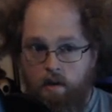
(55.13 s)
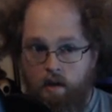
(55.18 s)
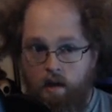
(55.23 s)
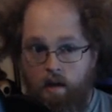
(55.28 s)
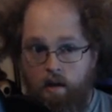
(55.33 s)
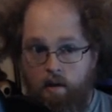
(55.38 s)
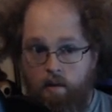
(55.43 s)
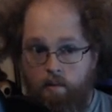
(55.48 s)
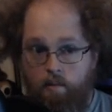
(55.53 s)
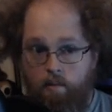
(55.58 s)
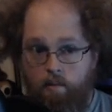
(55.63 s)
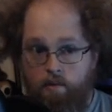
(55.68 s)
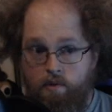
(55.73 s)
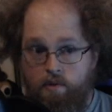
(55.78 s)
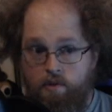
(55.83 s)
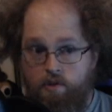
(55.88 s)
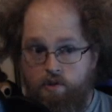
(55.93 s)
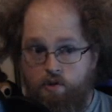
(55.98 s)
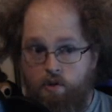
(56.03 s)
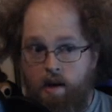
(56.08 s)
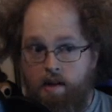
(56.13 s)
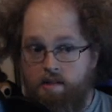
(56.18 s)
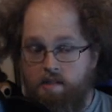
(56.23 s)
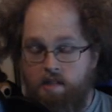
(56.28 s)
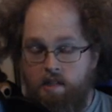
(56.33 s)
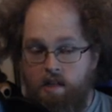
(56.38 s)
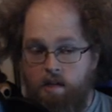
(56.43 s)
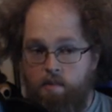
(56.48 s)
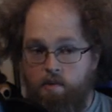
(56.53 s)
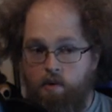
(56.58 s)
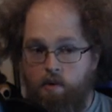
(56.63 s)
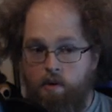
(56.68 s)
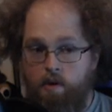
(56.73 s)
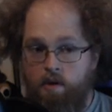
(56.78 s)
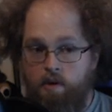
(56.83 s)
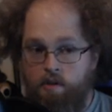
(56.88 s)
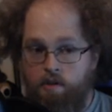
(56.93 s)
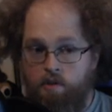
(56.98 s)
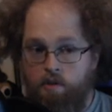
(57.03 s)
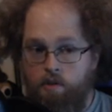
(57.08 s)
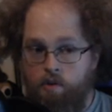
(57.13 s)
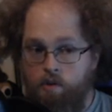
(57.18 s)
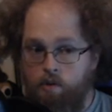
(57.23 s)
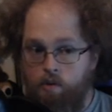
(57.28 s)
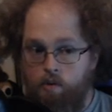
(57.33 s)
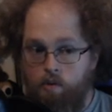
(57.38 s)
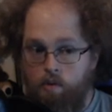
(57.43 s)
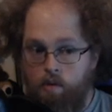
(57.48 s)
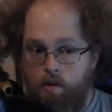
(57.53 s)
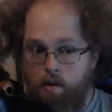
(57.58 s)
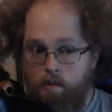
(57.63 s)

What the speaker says: the strats that I'm going to